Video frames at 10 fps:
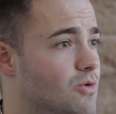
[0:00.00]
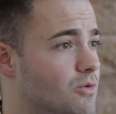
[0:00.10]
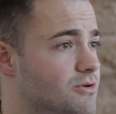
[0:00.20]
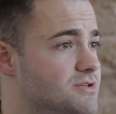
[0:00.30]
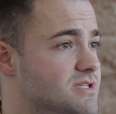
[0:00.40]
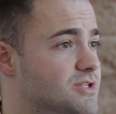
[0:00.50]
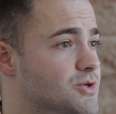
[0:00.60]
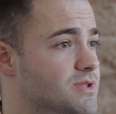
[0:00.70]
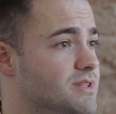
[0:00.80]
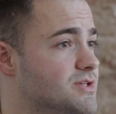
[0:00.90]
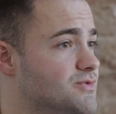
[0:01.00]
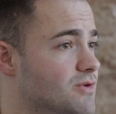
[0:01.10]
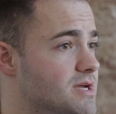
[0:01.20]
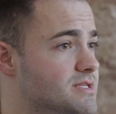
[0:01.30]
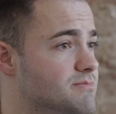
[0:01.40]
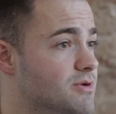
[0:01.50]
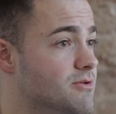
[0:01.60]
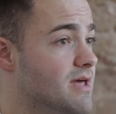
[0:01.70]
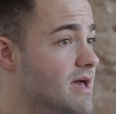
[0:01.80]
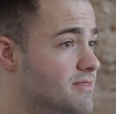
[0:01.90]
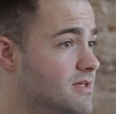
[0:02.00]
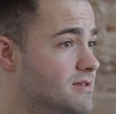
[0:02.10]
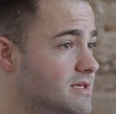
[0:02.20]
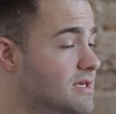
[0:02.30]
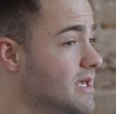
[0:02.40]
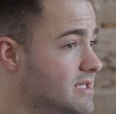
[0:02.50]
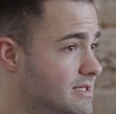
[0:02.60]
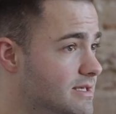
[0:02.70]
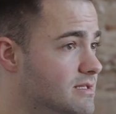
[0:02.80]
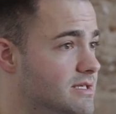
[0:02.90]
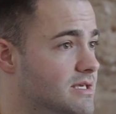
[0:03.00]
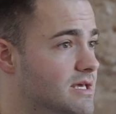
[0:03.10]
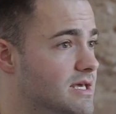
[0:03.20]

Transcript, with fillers: corners and doing things right, both ethically and legally.